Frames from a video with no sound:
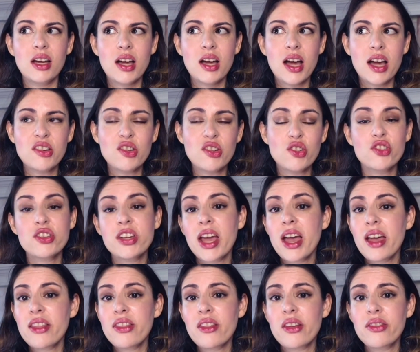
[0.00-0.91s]

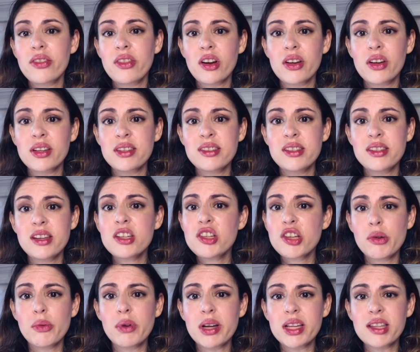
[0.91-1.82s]
understand that their
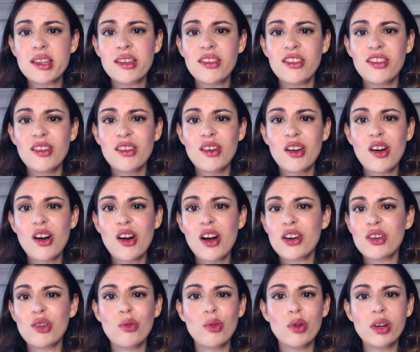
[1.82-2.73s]
constituents
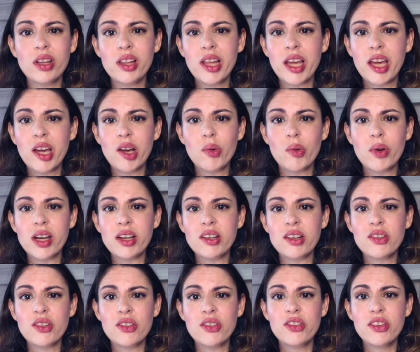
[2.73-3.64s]
aren't really going
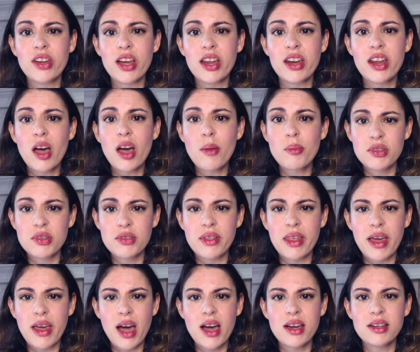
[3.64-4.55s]
to stand up to
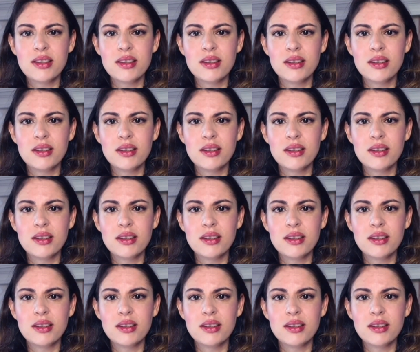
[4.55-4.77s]
that